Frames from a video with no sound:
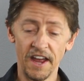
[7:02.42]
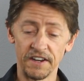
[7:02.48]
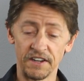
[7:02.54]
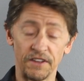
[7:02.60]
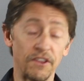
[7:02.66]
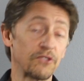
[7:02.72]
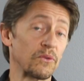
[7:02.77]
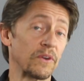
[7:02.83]

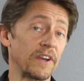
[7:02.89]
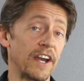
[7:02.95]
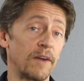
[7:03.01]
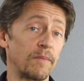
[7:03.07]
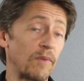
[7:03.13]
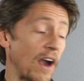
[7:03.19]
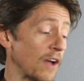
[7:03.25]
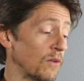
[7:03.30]
Now this one
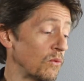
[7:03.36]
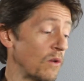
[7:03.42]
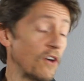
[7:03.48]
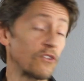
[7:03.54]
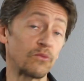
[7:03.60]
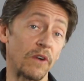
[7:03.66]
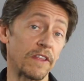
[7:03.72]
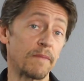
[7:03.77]
here probably
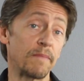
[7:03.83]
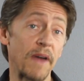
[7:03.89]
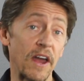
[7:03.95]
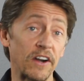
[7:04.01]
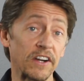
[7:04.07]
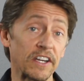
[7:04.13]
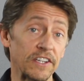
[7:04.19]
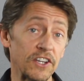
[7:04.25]
was one of the
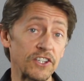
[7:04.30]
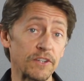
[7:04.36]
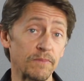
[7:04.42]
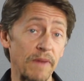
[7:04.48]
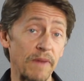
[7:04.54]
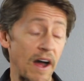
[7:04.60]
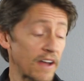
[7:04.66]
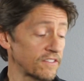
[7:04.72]
better
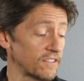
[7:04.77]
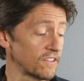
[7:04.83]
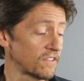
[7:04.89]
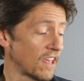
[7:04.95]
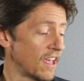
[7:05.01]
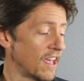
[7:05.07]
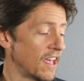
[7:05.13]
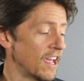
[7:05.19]
conditioned
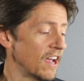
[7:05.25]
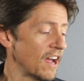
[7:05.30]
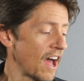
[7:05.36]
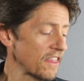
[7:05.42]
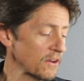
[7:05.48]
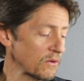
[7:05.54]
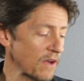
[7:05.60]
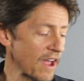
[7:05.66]
boxes.
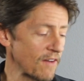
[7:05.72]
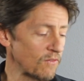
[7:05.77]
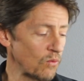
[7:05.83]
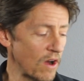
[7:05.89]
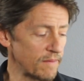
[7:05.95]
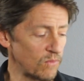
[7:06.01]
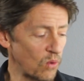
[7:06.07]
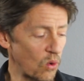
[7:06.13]
I think we have
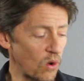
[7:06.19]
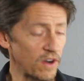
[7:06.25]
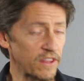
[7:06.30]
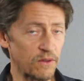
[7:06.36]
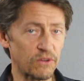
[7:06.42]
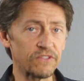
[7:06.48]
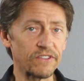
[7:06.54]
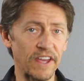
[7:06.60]
one more
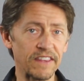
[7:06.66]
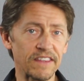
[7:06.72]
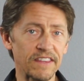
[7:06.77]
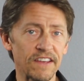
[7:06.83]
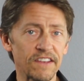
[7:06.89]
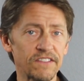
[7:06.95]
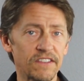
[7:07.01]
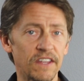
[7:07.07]
that was like
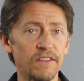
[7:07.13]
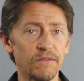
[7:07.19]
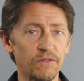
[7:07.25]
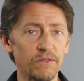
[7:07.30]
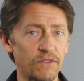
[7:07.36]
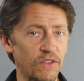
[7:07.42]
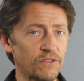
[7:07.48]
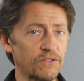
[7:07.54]
this
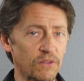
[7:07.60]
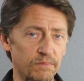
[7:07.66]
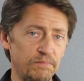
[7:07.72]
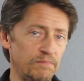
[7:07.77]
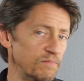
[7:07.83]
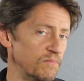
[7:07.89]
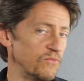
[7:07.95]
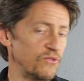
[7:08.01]

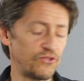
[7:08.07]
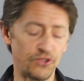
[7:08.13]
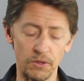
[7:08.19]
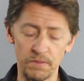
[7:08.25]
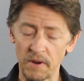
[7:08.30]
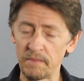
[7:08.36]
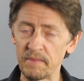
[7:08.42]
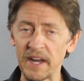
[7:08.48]

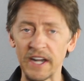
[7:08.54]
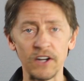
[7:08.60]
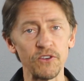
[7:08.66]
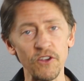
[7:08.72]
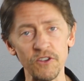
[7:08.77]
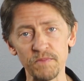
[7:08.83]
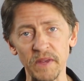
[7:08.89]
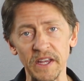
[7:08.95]
super mint
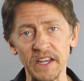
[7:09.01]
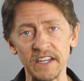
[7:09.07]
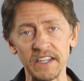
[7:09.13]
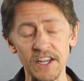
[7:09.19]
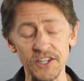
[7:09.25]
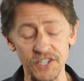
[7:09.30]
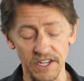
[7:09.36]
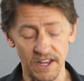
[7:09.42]
crispy
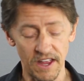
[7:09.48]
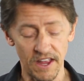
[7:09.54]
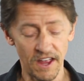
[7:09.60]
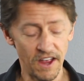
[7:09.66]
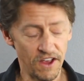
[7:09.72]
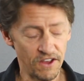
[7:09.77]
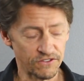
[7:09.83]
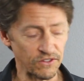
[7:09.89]
condition.
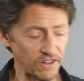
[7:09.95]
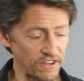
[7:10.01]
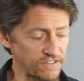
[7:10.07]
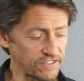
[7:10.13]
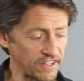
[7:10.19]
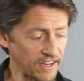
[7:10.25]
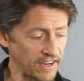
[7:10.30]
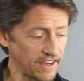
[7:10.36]
So
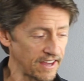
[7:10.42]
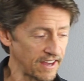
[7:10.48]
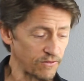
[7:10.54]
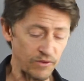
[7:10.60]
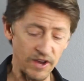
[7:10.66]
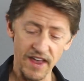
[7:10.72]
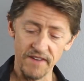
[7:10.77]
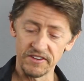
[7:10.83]
let's see
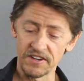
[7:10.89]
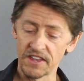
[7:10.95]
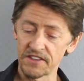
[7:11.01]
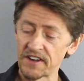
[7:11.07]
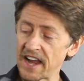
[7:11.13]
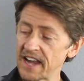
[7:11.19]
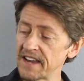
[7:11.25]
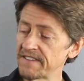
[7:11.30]
if we have
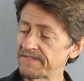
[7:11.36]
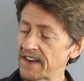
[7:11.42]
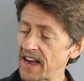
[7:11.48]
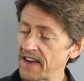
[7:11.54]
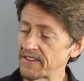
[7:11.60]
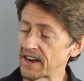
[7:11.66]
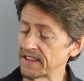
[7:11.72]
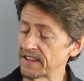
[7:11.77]
another
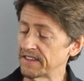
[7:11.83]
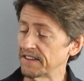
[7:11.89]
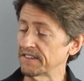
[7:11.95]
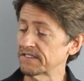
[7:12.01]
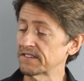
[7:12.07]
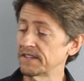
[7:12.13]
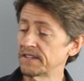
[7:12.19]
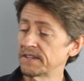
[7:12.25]
85 out of
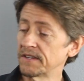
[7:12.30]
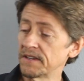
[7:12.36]
this.